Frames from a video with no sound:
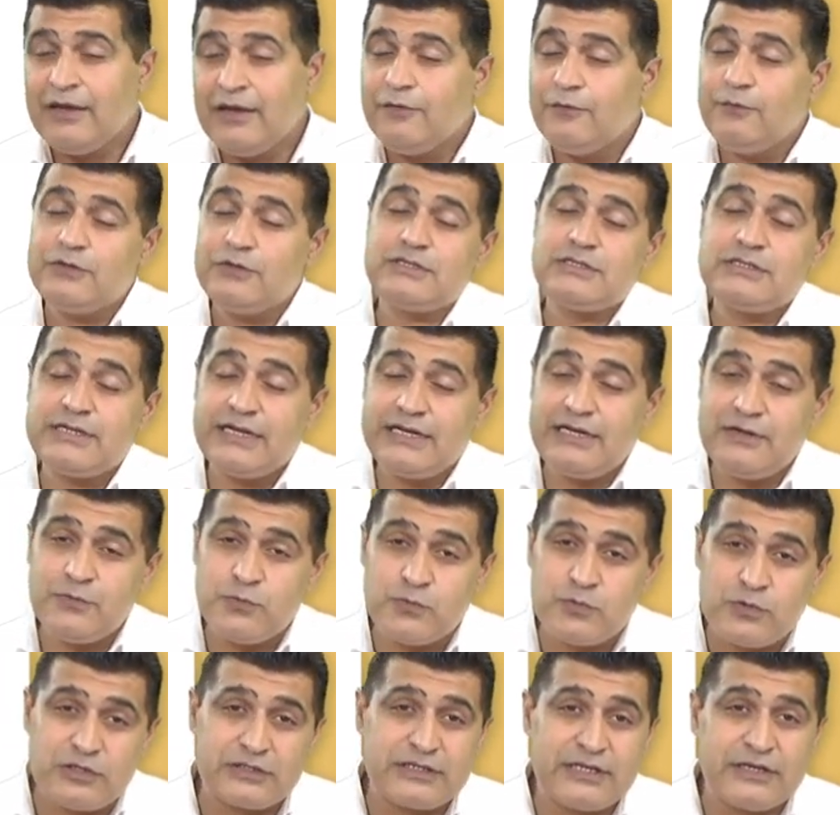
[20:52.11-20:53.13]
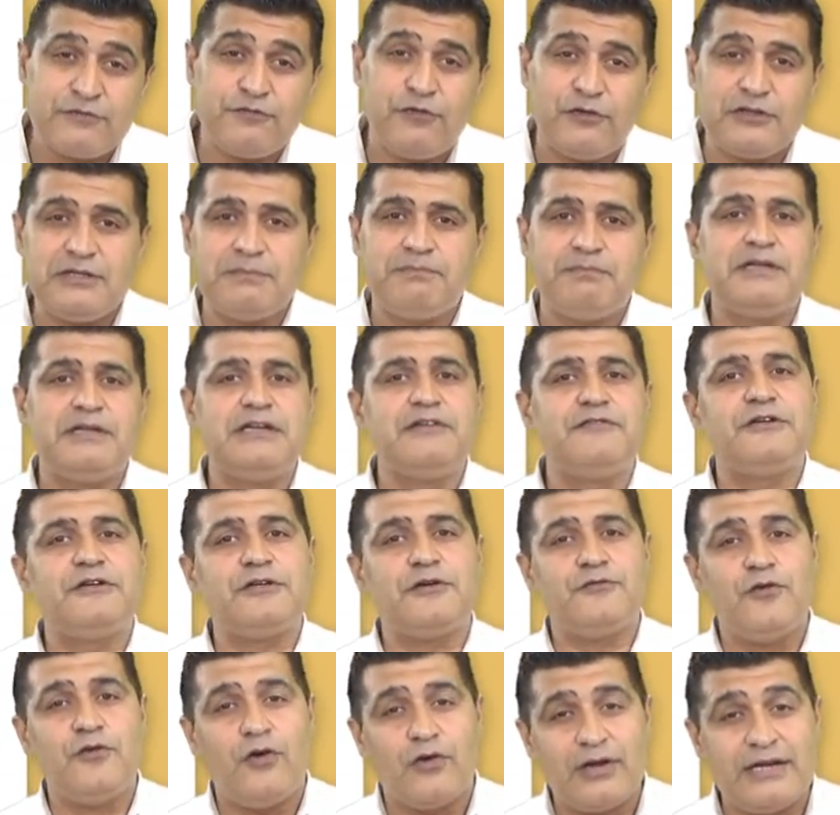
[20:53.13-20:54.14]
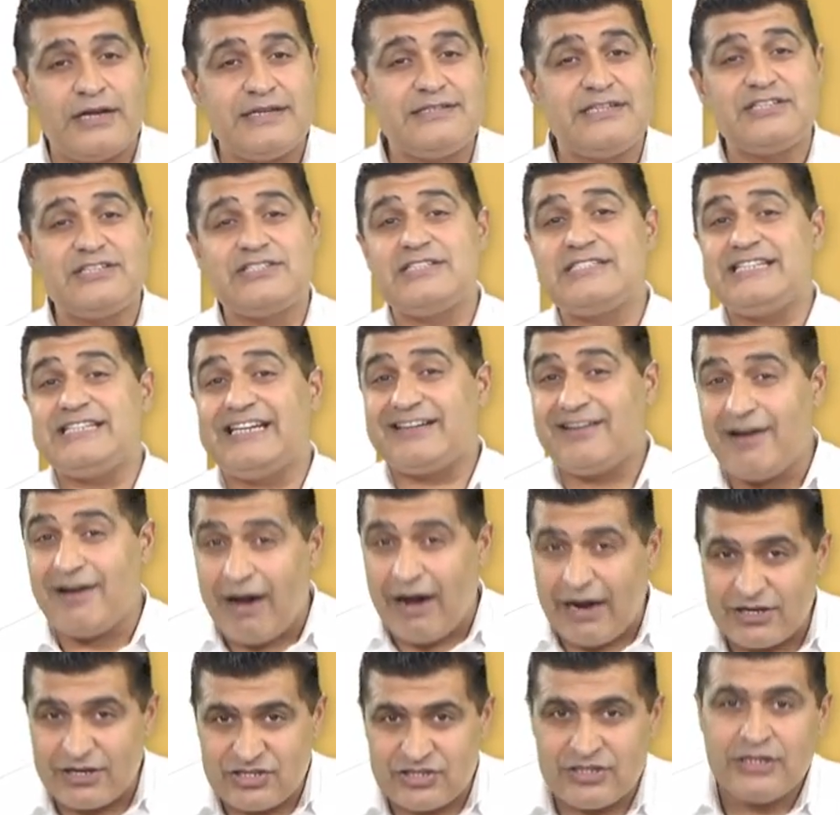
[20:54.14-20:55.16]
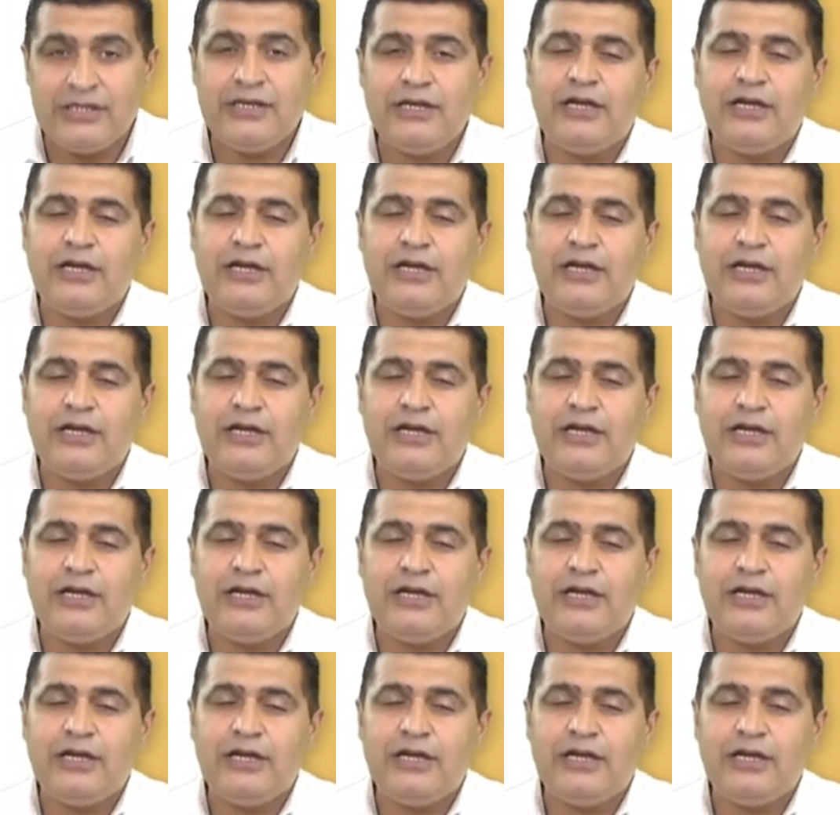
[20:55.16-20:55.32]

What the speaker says: which is really working for the benefit of organizations at large,